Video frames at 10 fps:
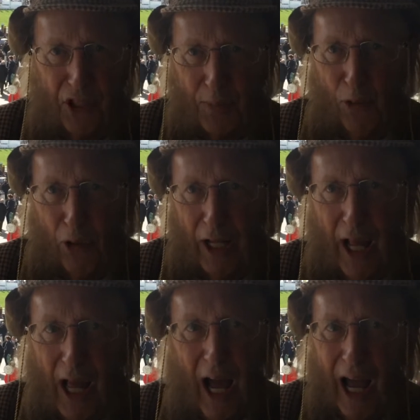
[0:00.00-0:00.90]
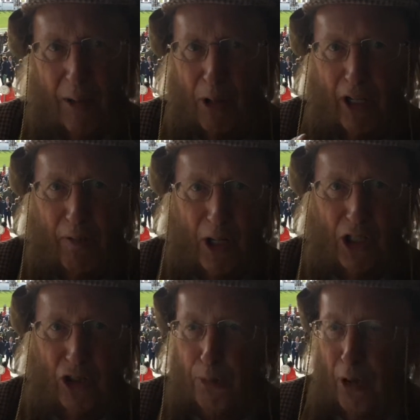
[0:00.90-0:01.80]
this morning. I wonder if one
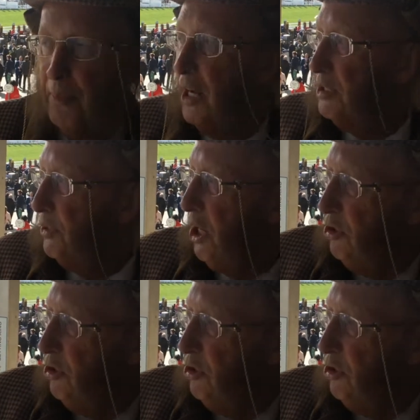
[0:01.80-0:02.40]
or two bookmakers will